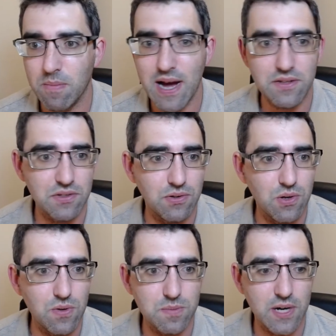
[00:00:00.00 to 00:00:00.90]
back to
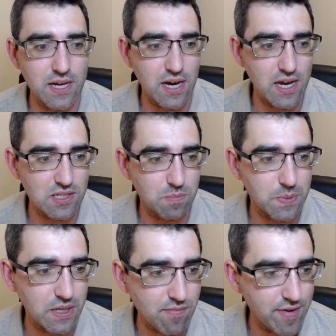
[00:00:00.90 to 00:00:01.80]
who is my
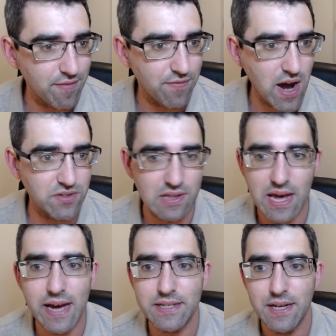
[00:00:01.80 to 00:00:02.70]
ISP, refresh
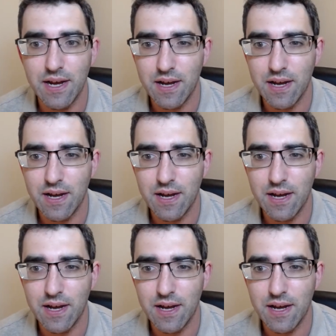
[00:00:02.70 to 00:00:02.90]
that,